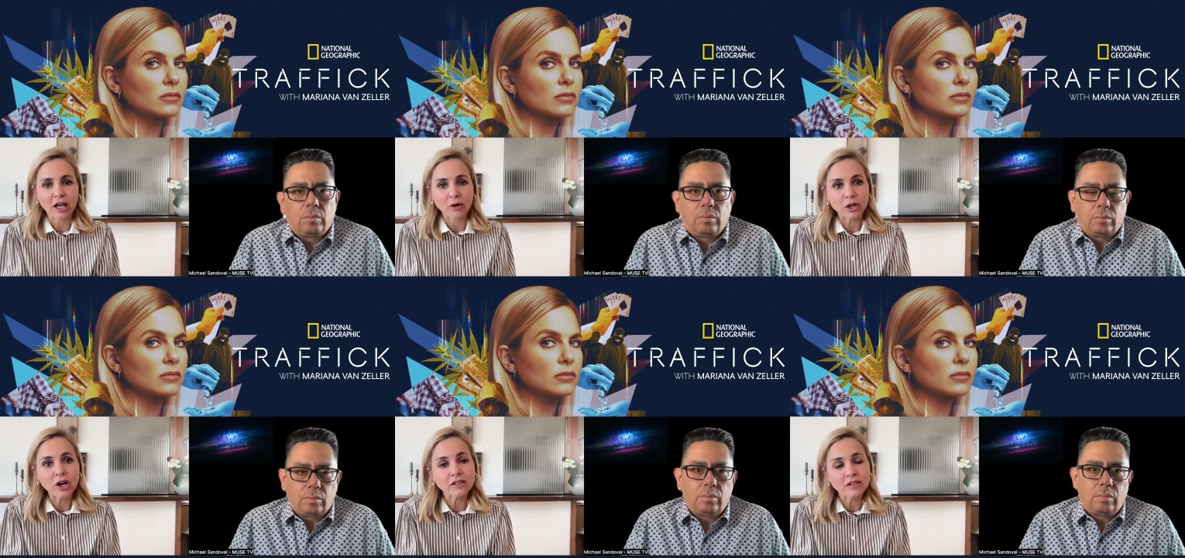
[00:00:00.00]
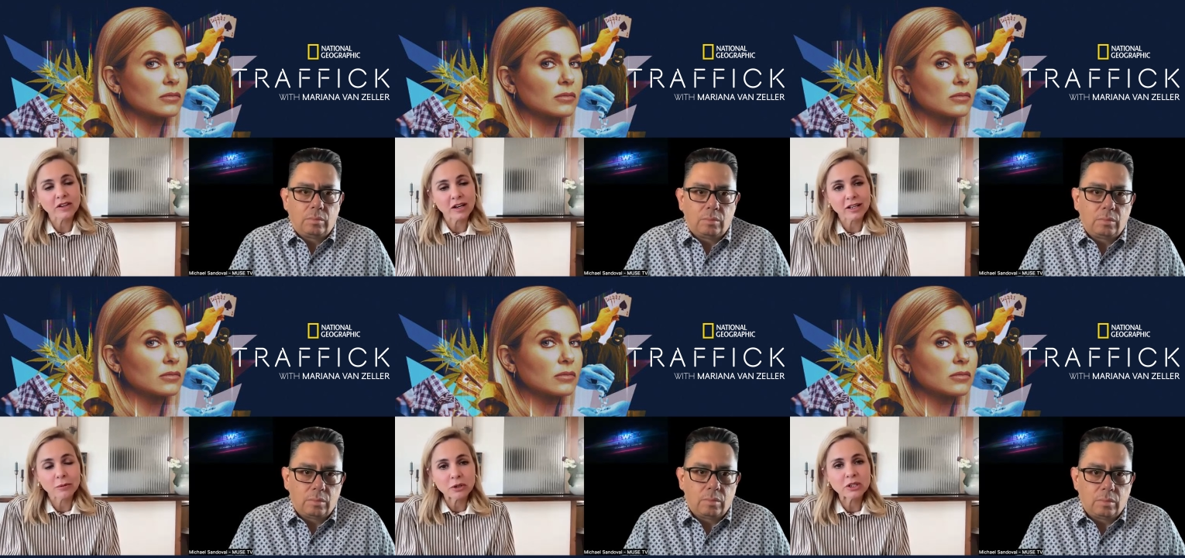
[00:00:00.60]
Speaker 1: and we got stuck
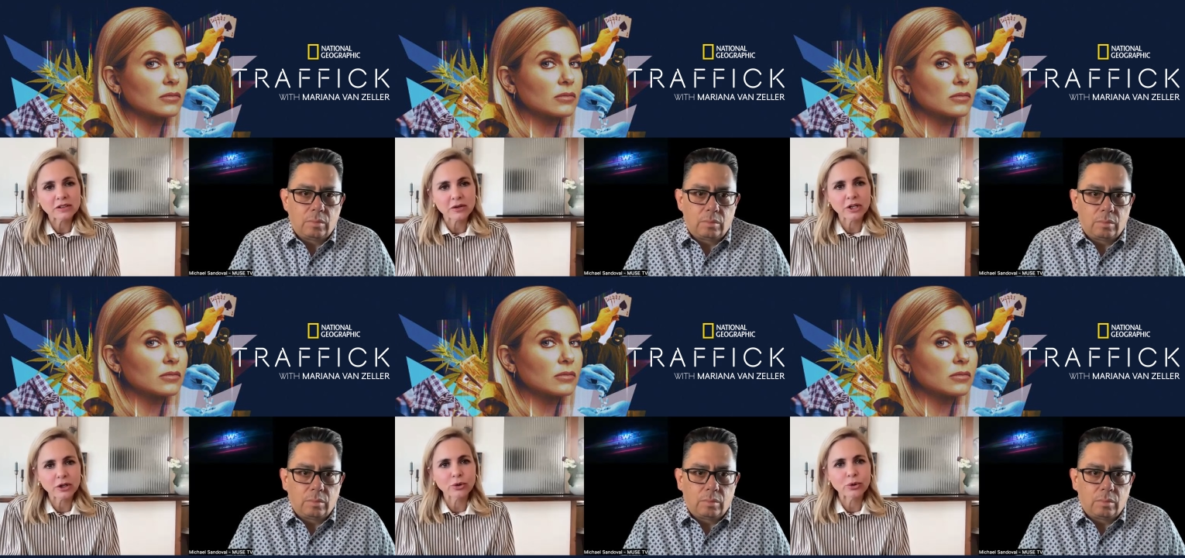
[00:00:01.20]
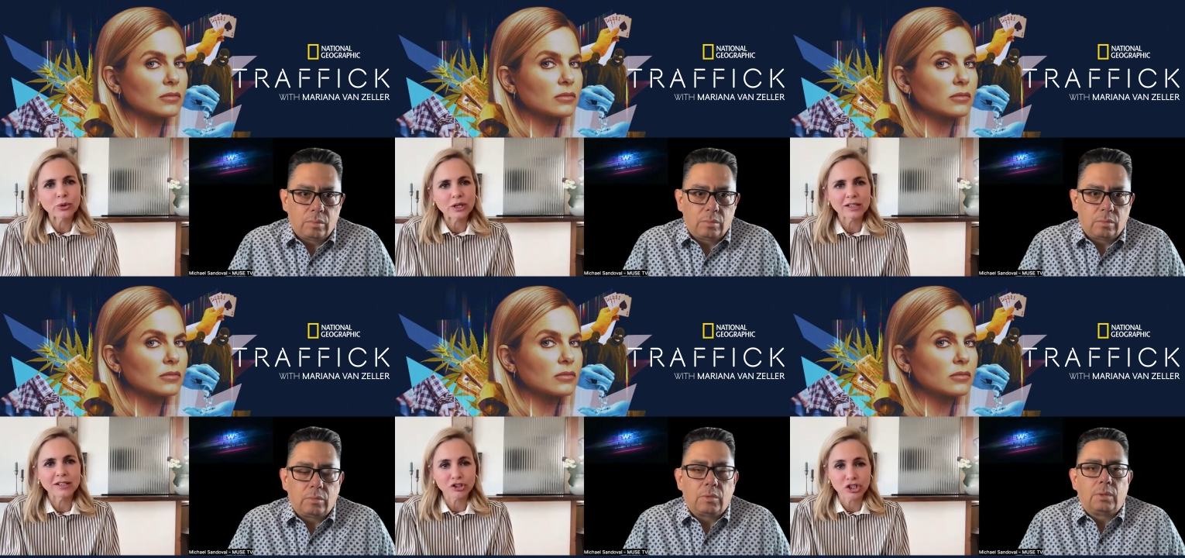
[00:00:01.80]
in a military coup
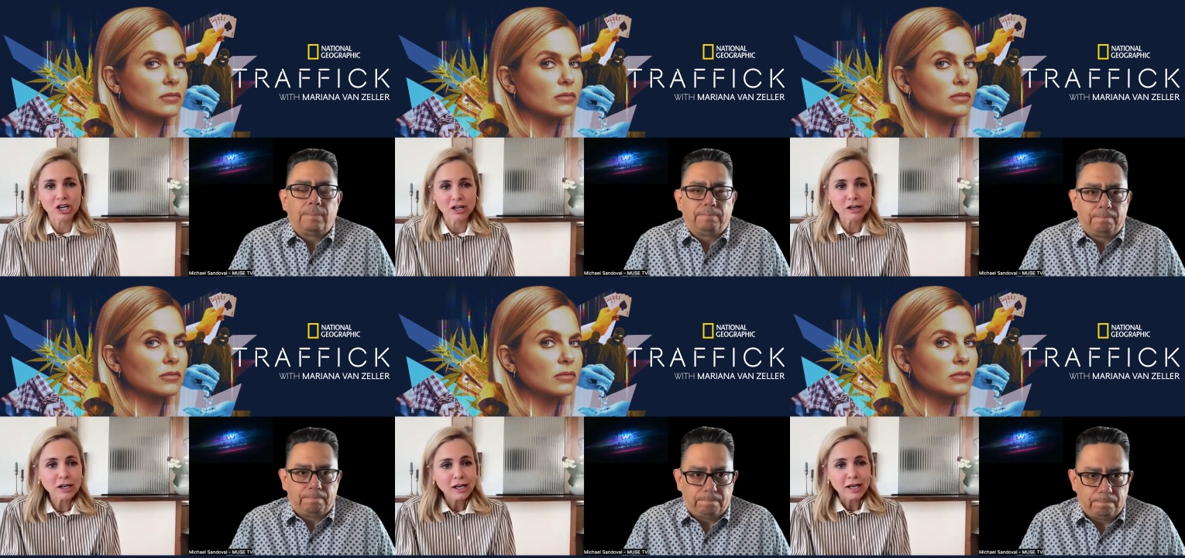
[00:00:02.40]
in Niger